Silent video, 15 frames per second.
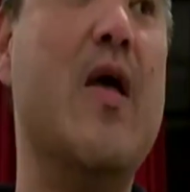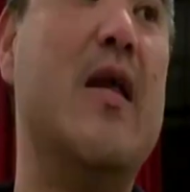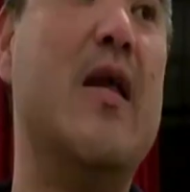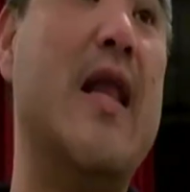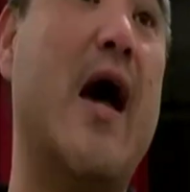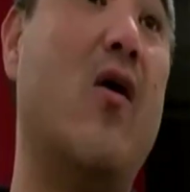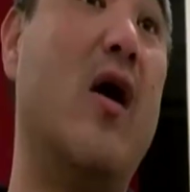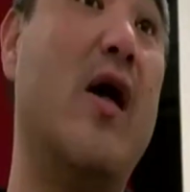
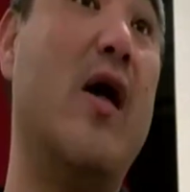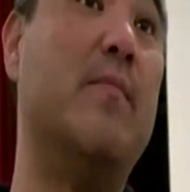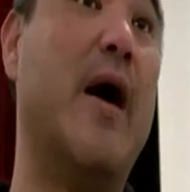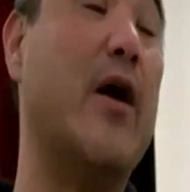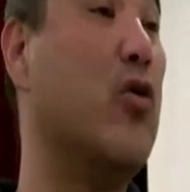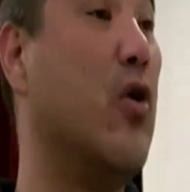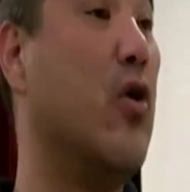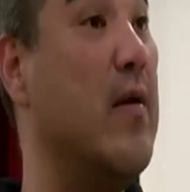Now in my
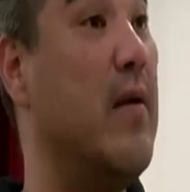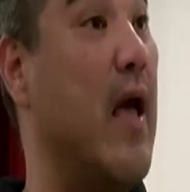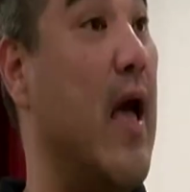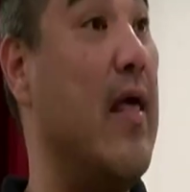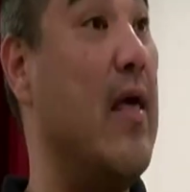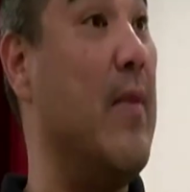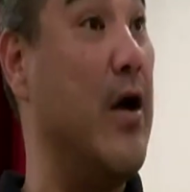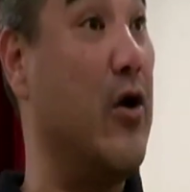green, uh,
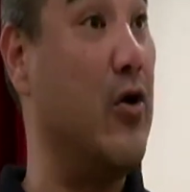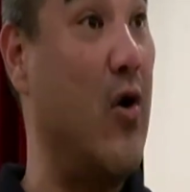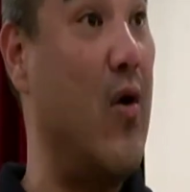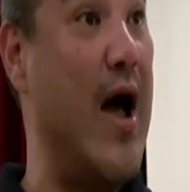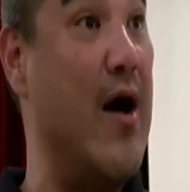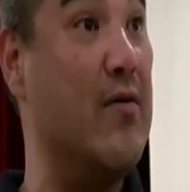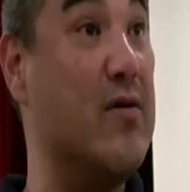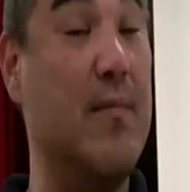in my grow
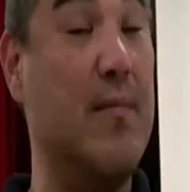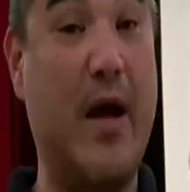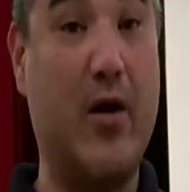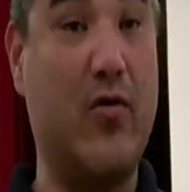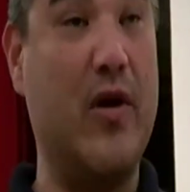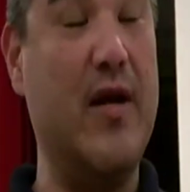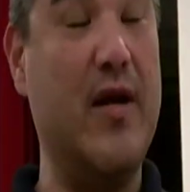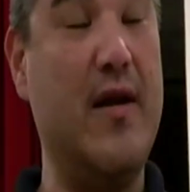house, in my
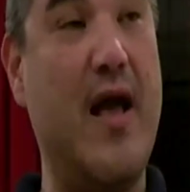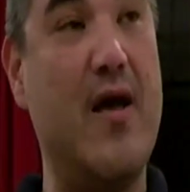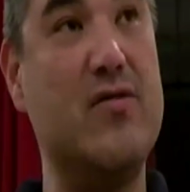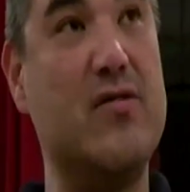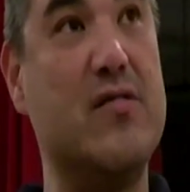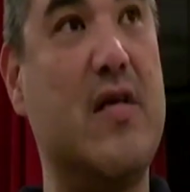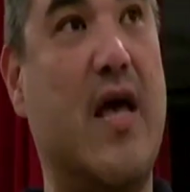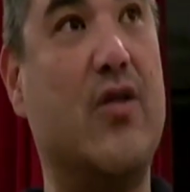
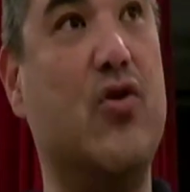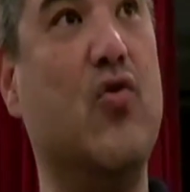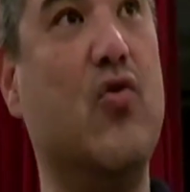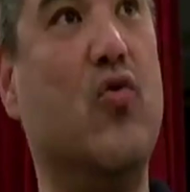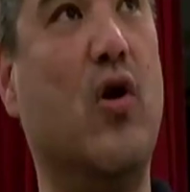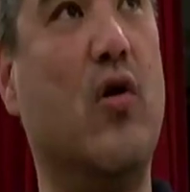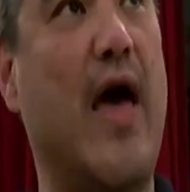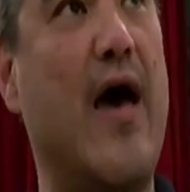greenhouses, I do
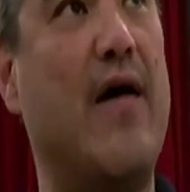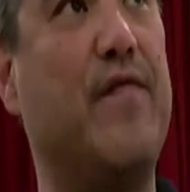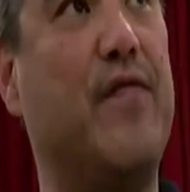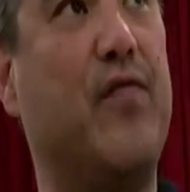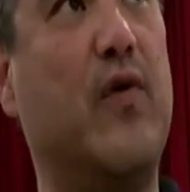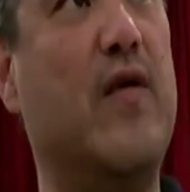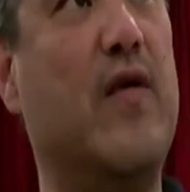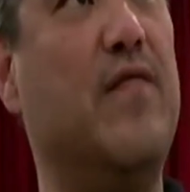have
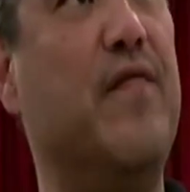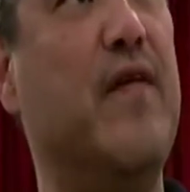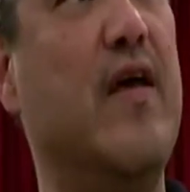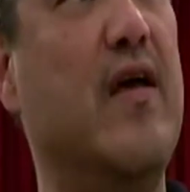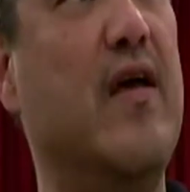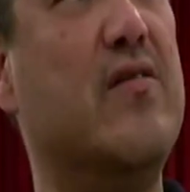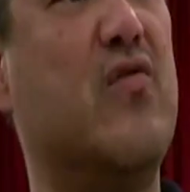three figs,